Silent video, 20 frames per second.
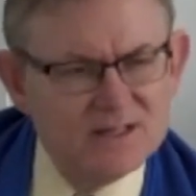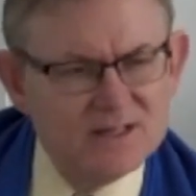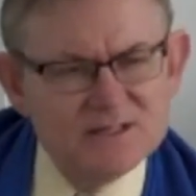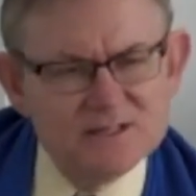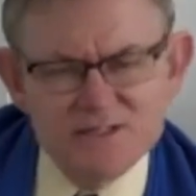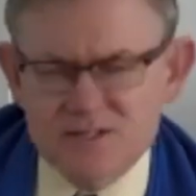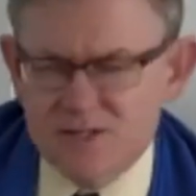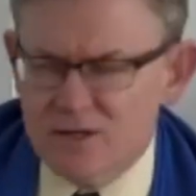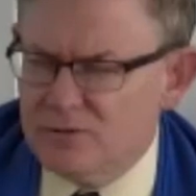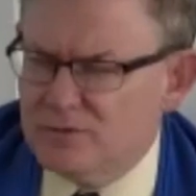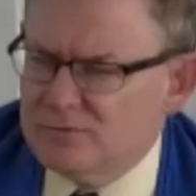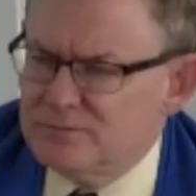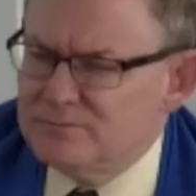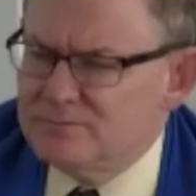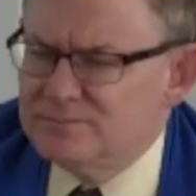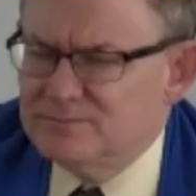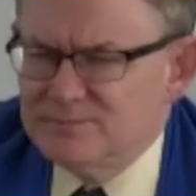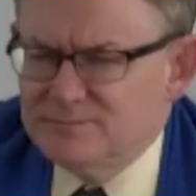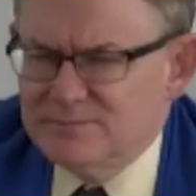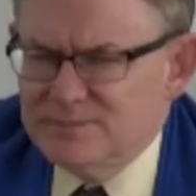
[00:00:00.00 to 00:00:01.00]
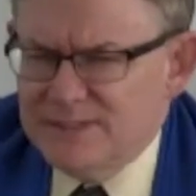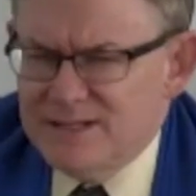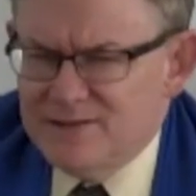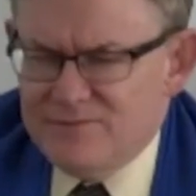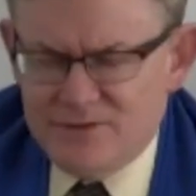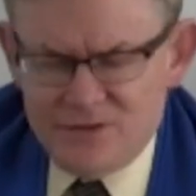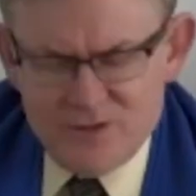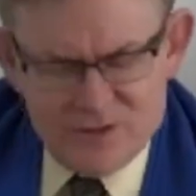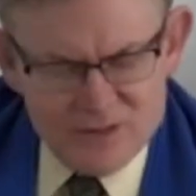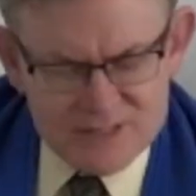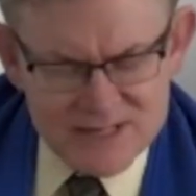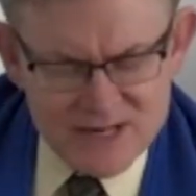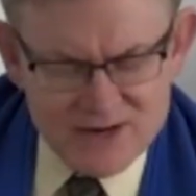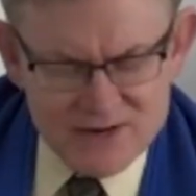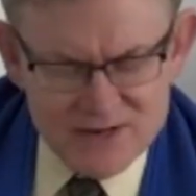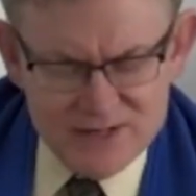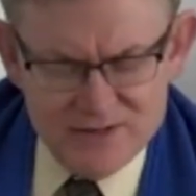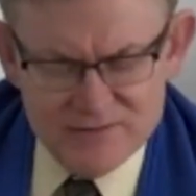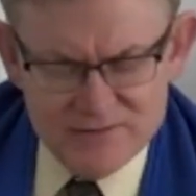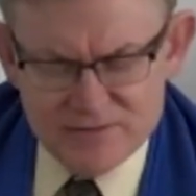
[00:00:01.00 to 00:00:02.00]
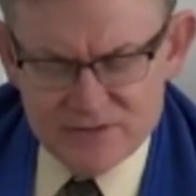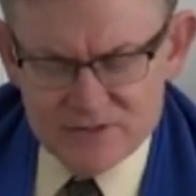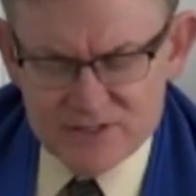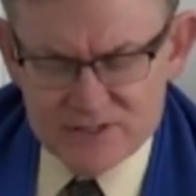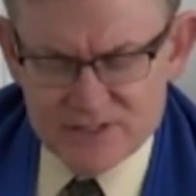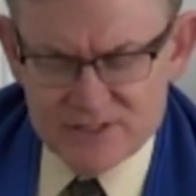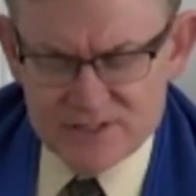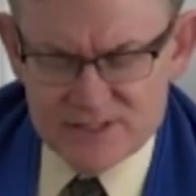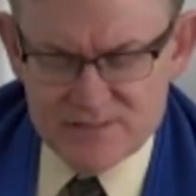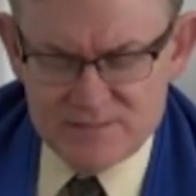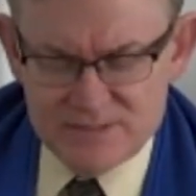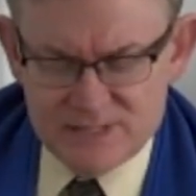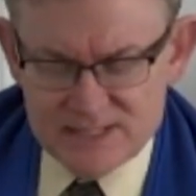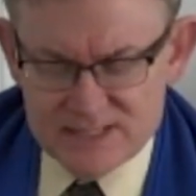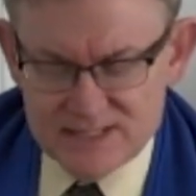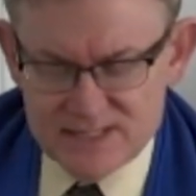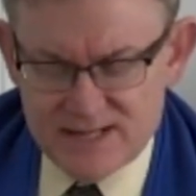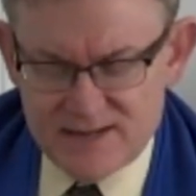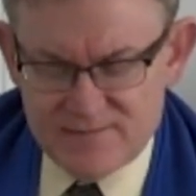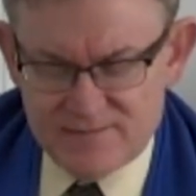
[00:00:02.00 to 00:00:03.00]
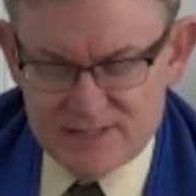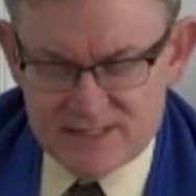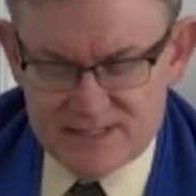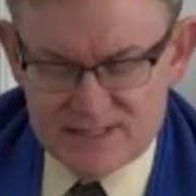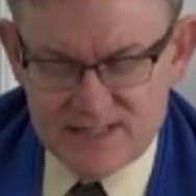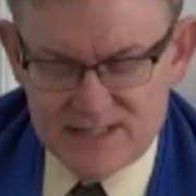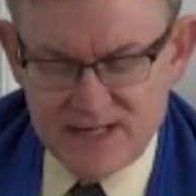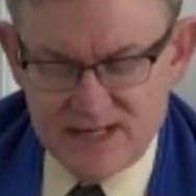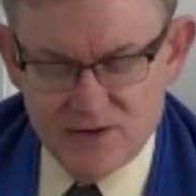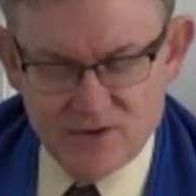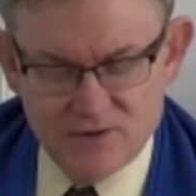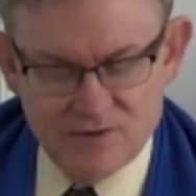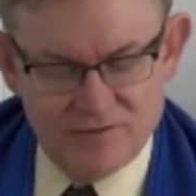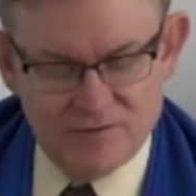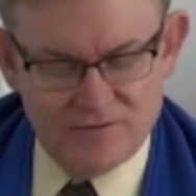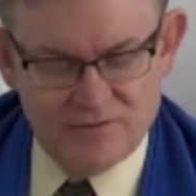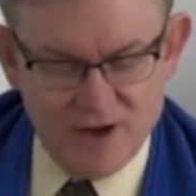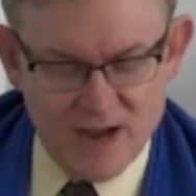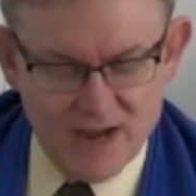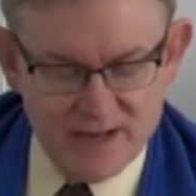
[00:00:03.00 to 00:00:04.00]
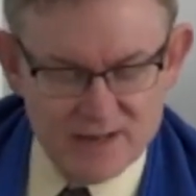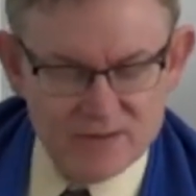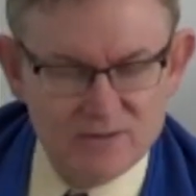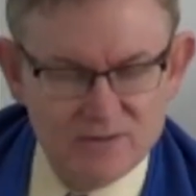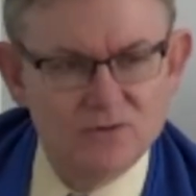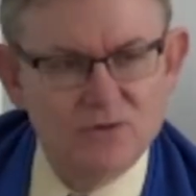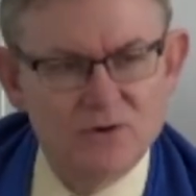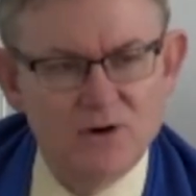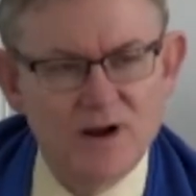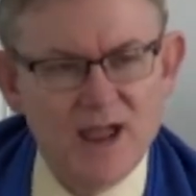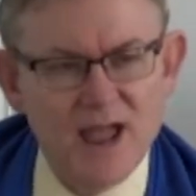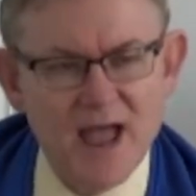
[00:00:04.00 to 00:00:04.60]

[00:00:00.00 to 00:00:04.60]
So if Unitarian Universalism doesn't have a single final or